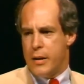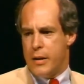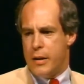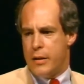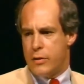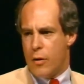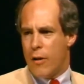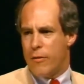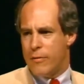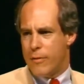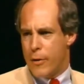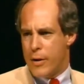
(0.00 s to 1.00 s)
is
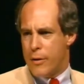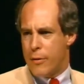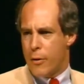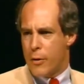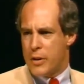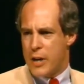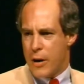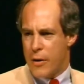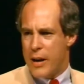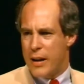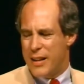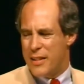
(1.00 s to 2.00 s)
often very
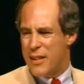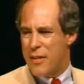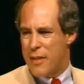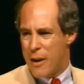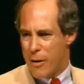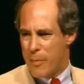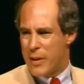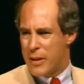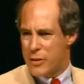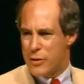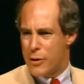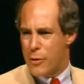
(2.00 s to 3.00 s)
authoritarian, and the
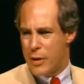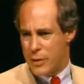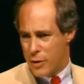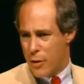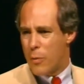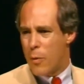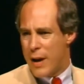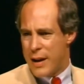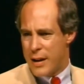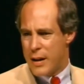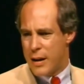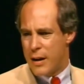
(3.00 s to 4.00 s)
therapist who, in his own
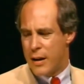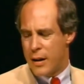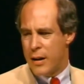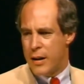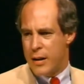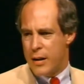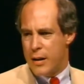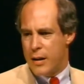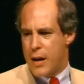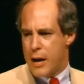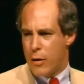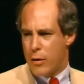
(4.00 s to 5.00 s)
way,
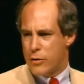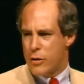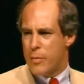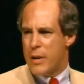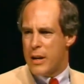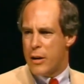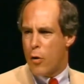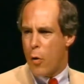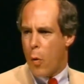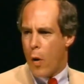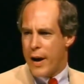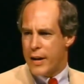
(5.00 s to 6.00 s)
can also be
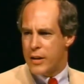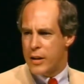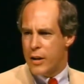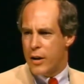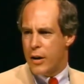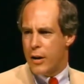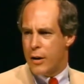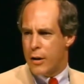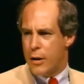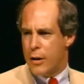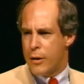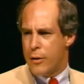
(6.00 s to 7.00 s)
quite
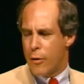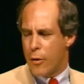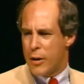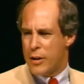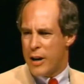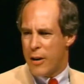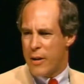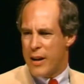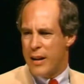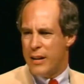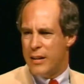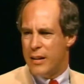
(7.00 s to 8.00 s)

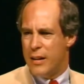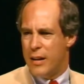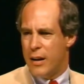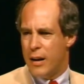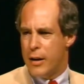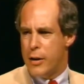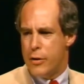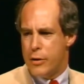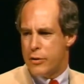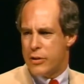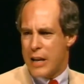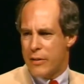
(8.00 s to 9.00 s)
authoritarian. You
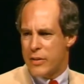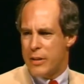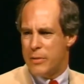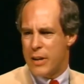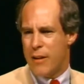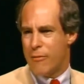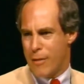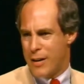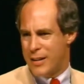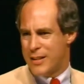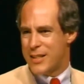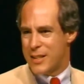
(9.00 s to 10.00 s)
yourself seem to have
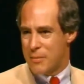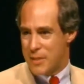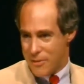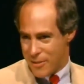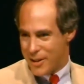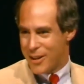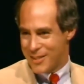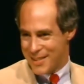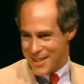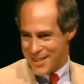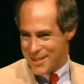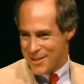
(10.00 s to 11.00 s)
run into some
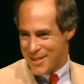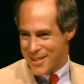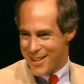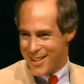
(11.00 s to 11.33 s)
difficulties